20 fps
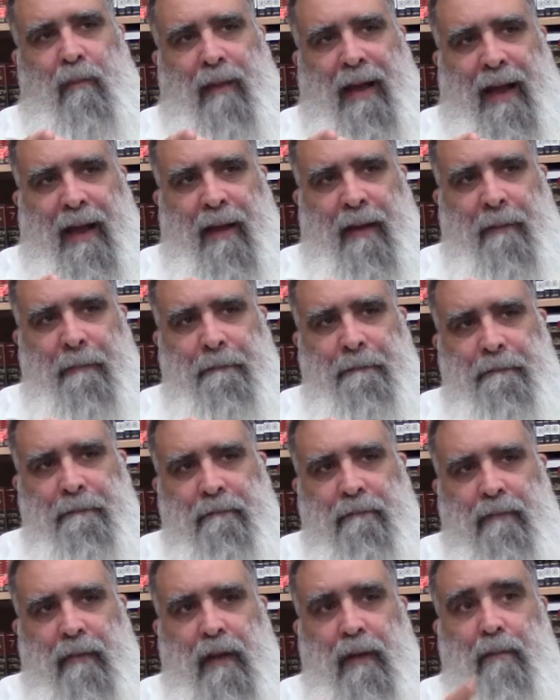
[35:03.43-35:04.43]
ma?
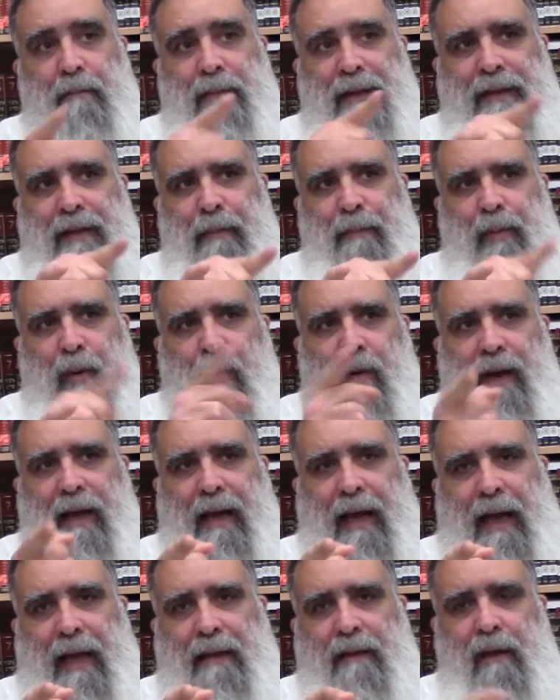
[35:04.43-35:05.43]
Bedibur
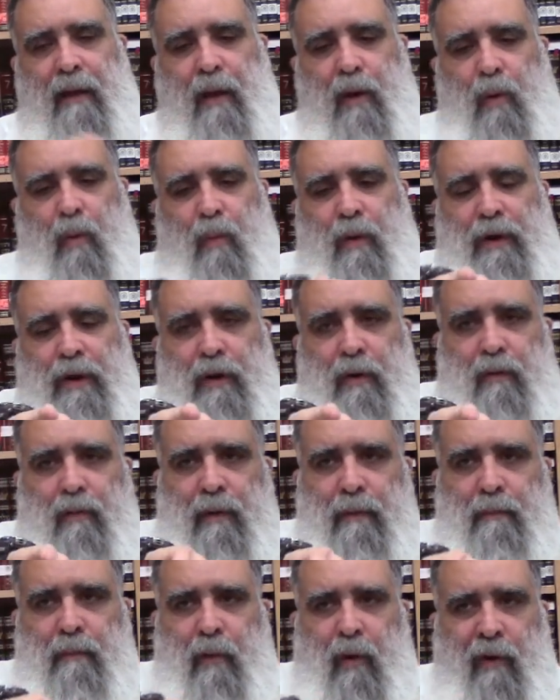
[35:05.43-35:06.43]
echad. When you
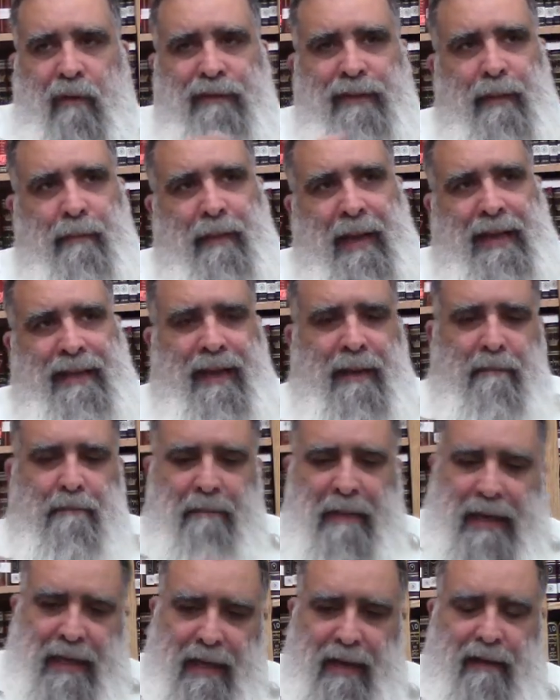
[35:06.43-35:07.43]
remove the bed,
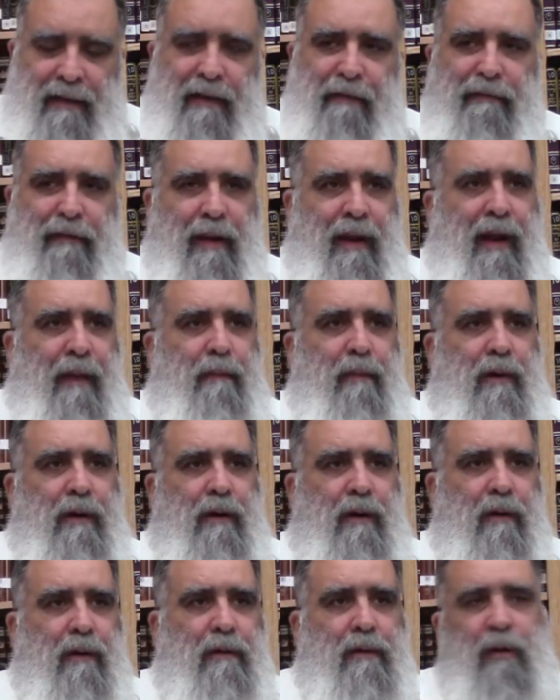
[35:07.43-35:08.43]
immediately fill up
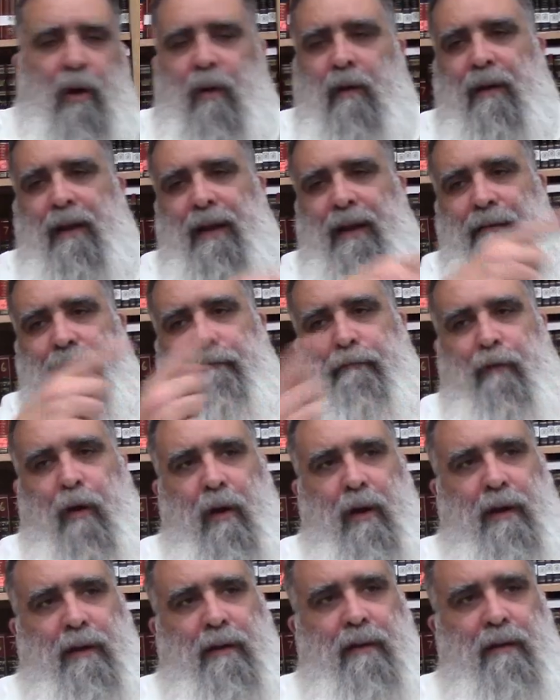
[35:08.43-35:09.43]
with good. Don't leave
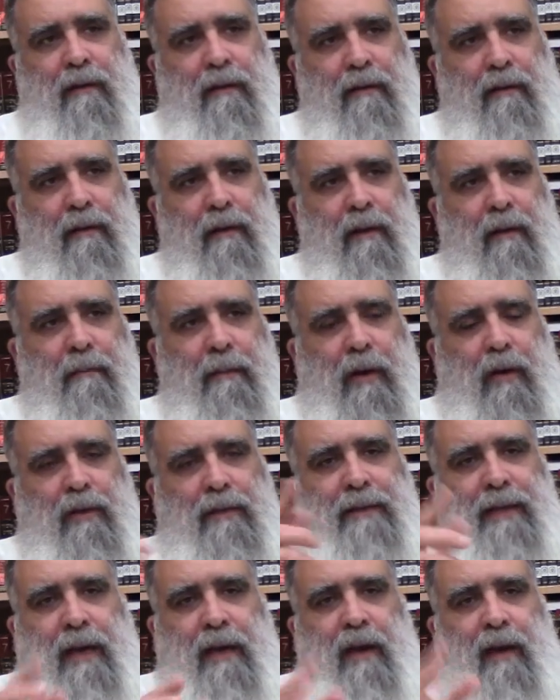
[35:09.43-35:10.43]
void.
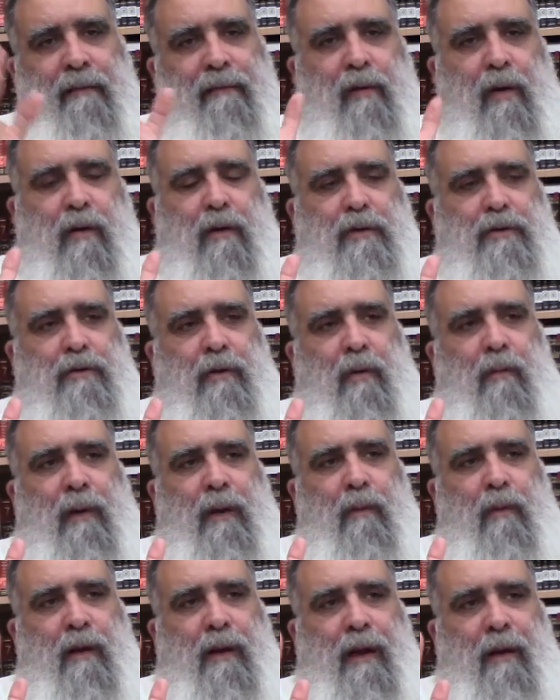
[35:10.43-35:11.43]
Because then you have no control
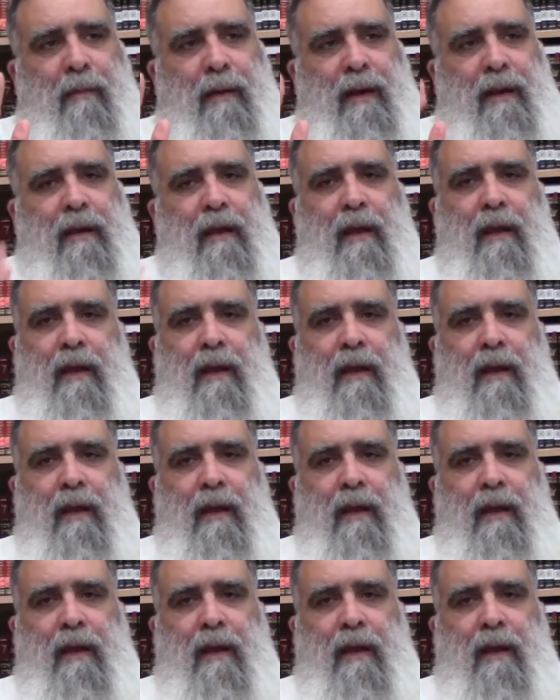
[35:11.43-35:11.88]
what will come in.